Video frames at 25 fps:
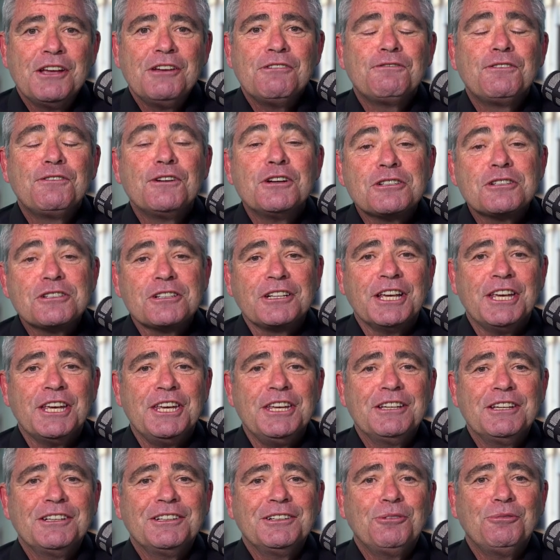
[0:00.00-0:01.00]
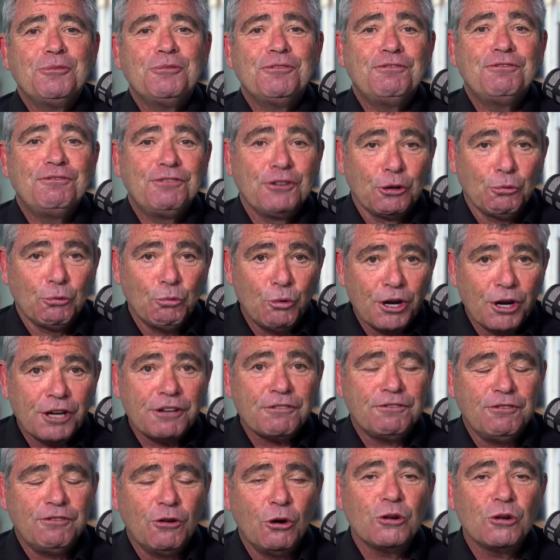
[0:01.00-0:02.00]
Firstly, for the
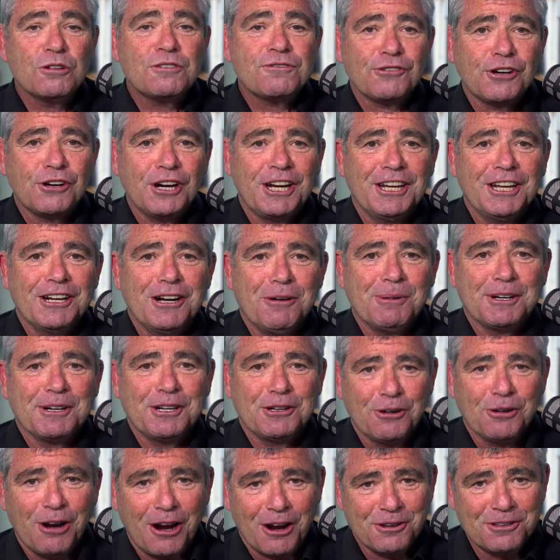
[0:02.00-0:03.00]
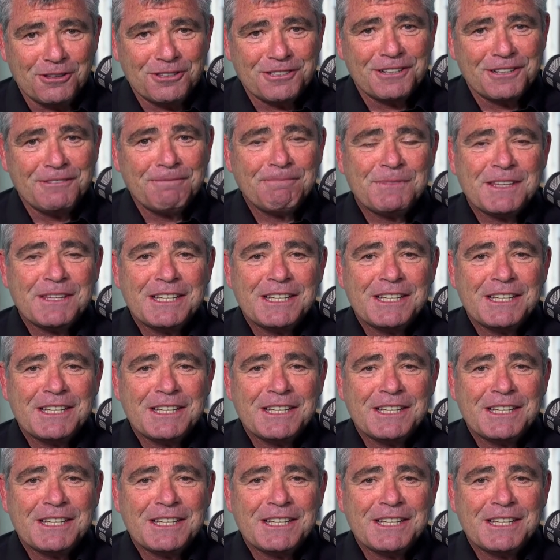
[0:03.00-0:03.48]
workforce, for economic growth.